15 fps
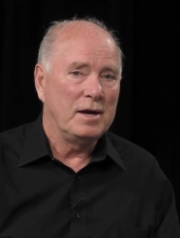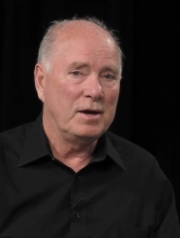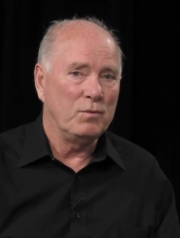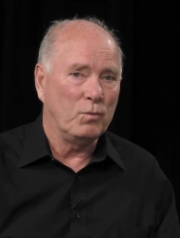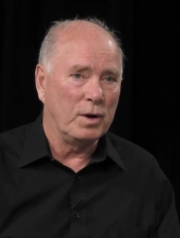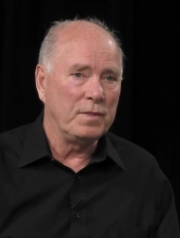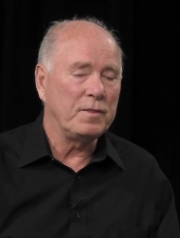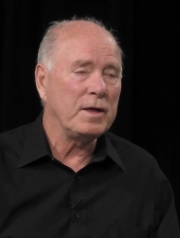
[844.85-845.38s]

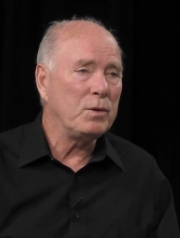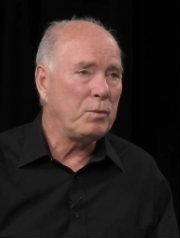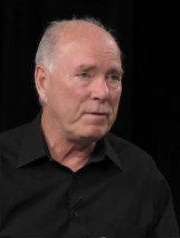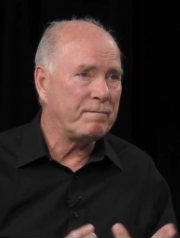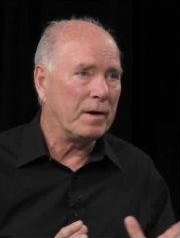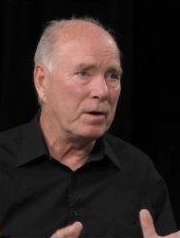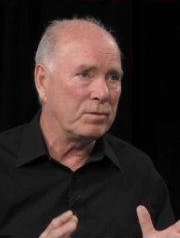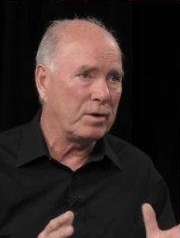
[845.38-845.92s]
And one thing we
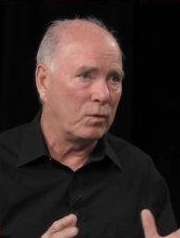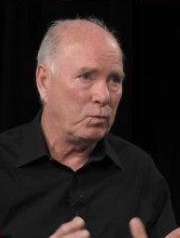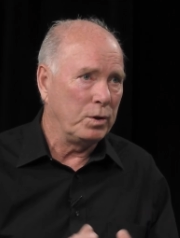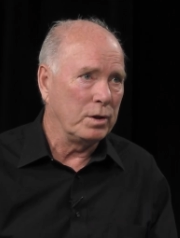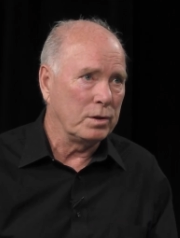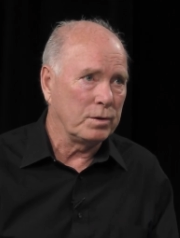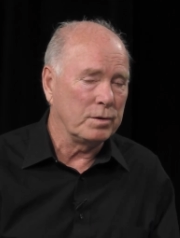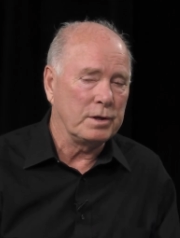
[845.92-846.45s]
found out
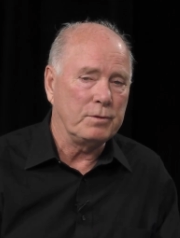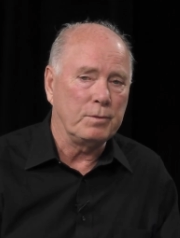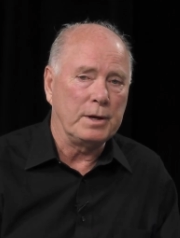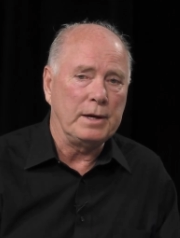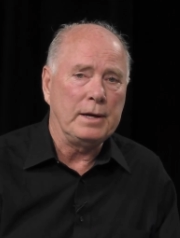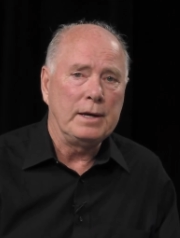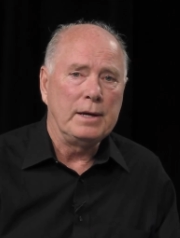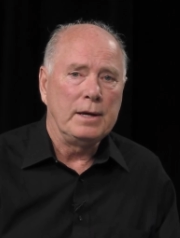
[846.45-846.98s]
real early,
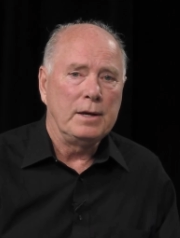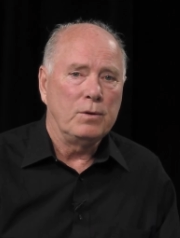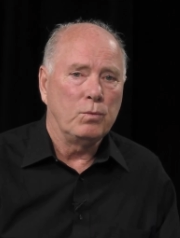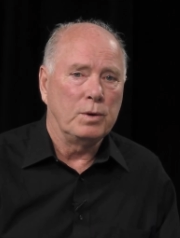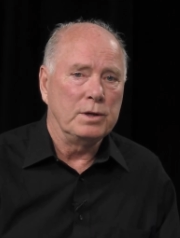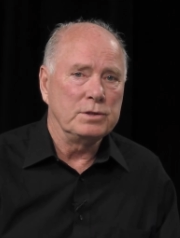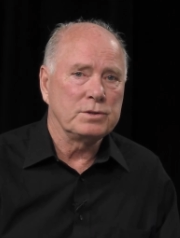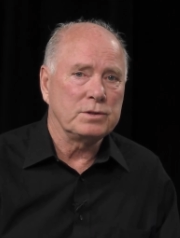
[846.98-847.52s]
Ray,
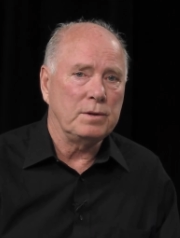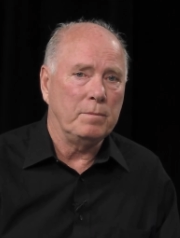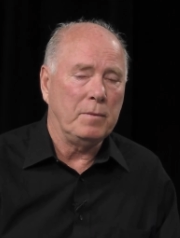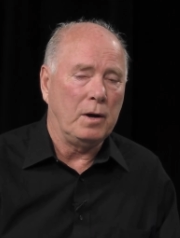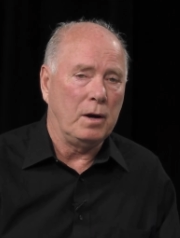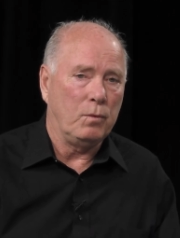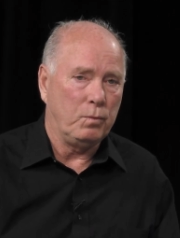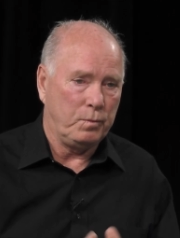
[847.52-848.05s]
was
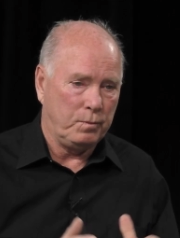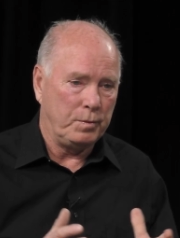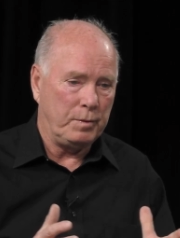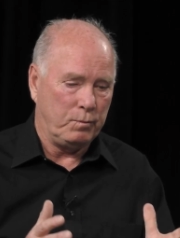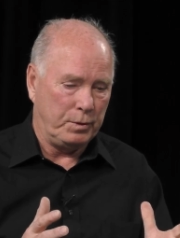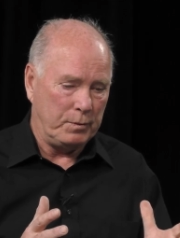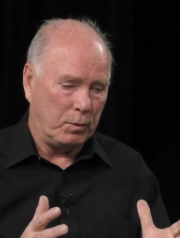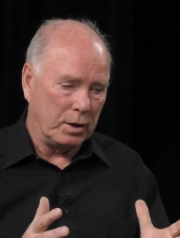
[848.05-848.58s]
uh, we,
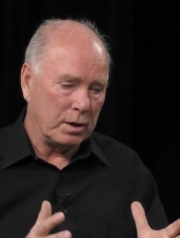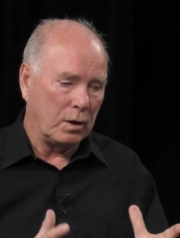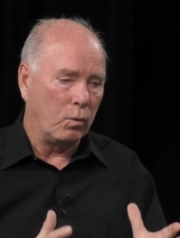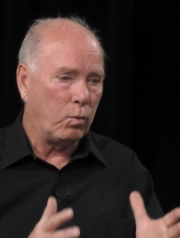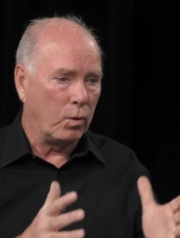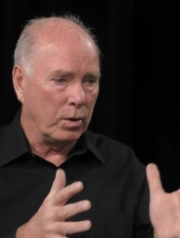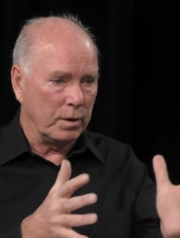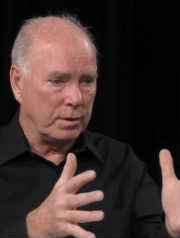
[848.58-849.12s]
we want to
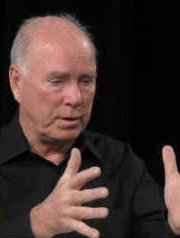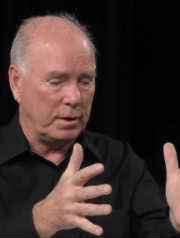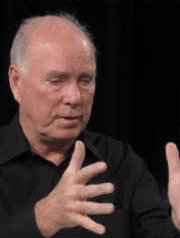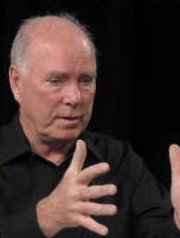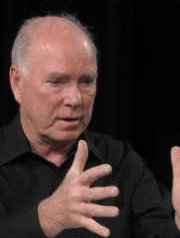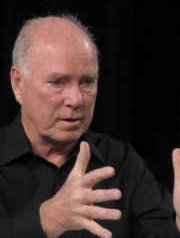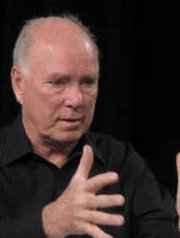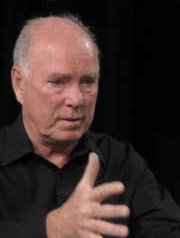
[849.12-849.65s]
award
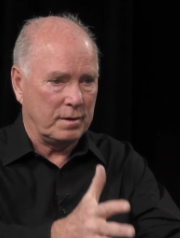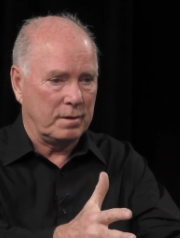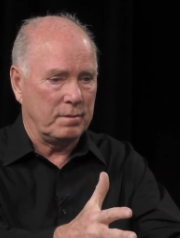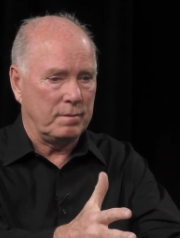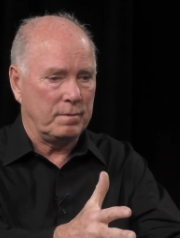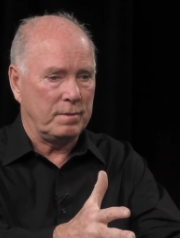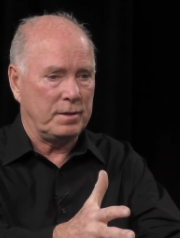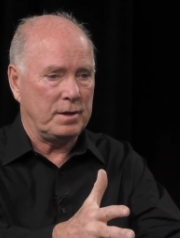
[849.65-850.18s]
the,
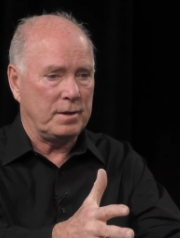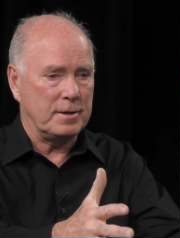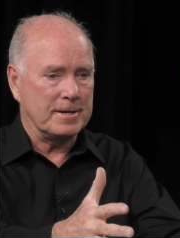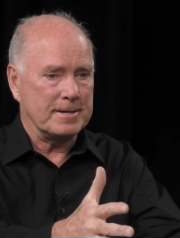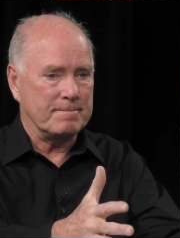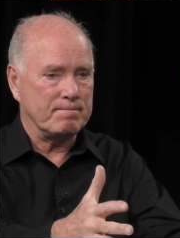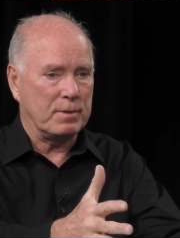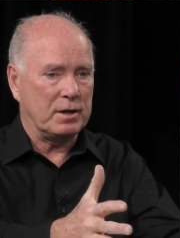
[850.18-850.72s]
the, the
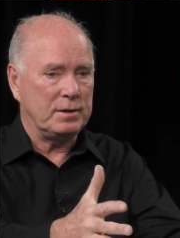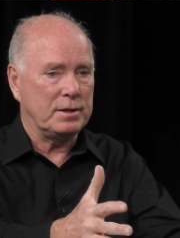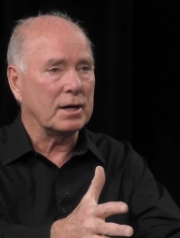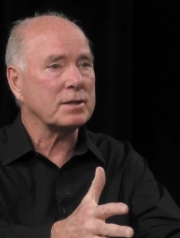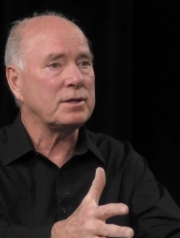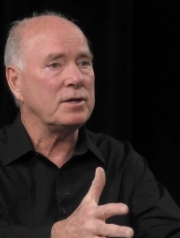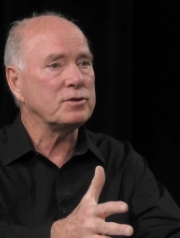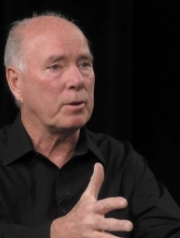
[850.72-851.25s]
uh,
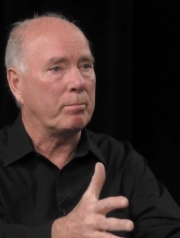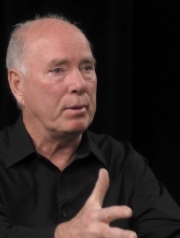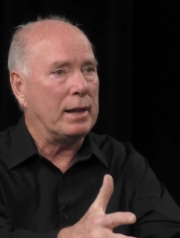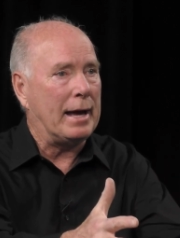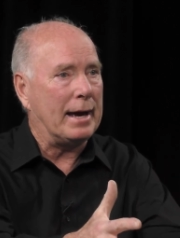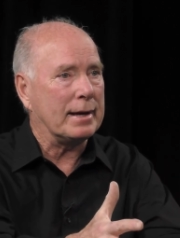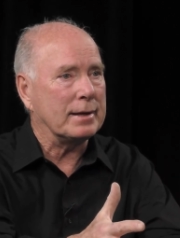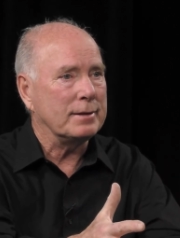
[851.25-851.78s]
inductees a
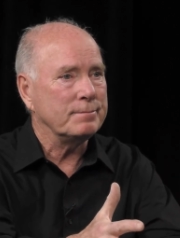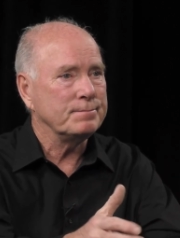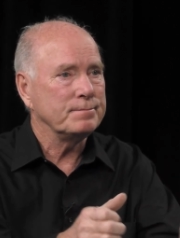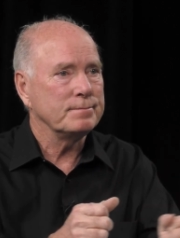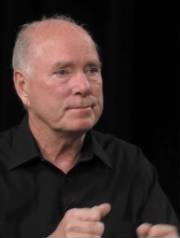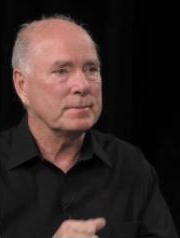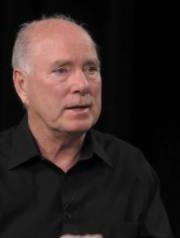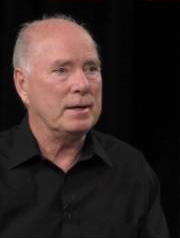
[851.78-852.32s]
plaque,
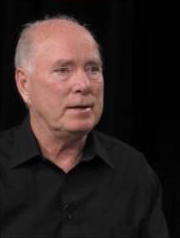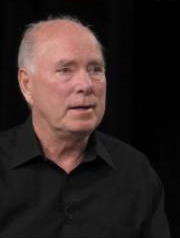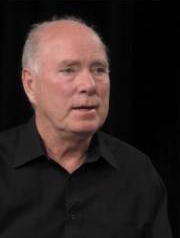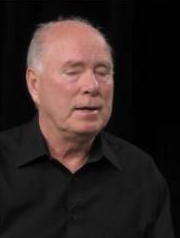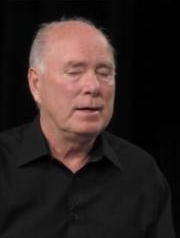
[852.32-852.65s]
okay?